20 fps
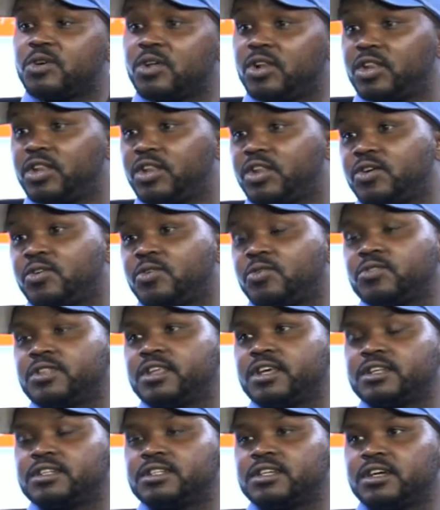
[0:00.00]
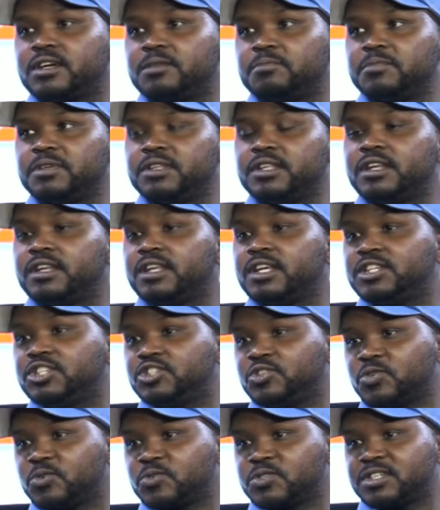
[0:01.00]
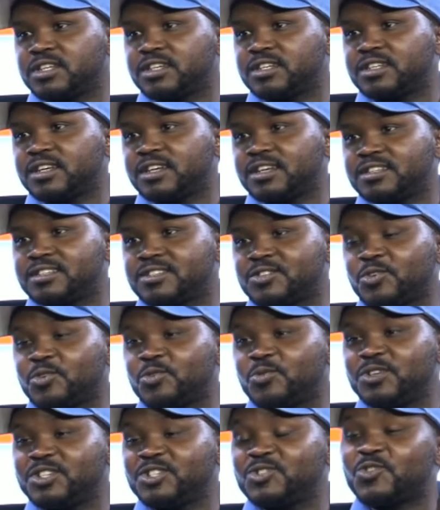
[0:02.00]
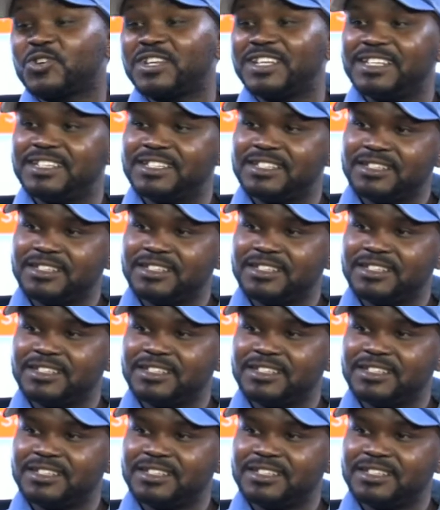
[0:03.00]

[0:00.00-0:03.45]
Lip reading: know that in an NGO sector, it's always not easy